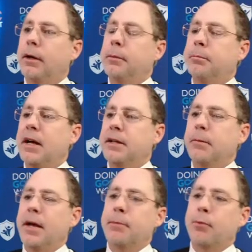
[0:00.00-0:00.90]
mind
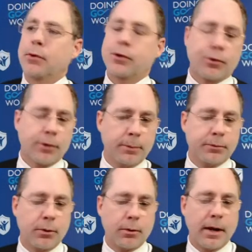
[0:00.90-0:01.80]
map or script
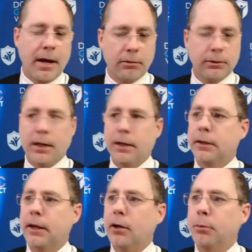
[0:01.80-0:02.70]
or outline to
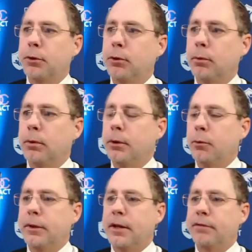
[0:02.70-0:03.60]
help you
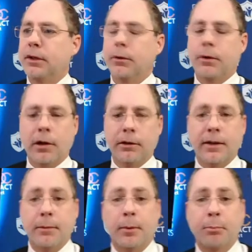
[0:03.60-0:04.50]
with that video
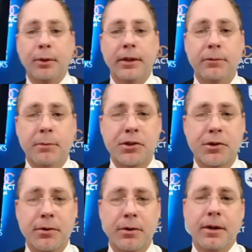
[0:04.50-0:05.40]
content. But please make
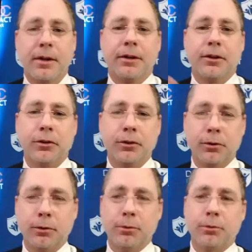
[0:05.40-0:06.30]
sure
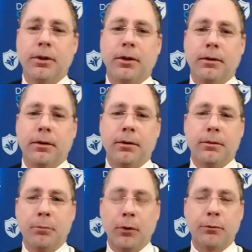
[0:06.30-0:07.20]
you,
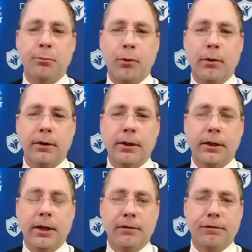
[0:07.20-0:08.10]
most importantly,
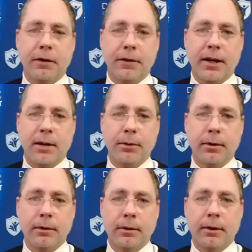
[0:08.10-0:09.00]
get in front of the camera
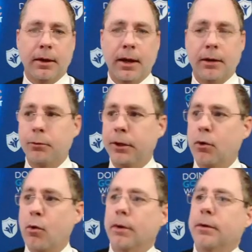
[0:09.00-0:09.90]
and
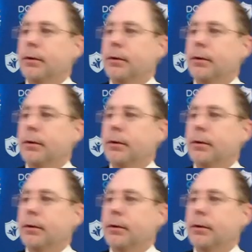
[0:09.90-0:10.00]
record.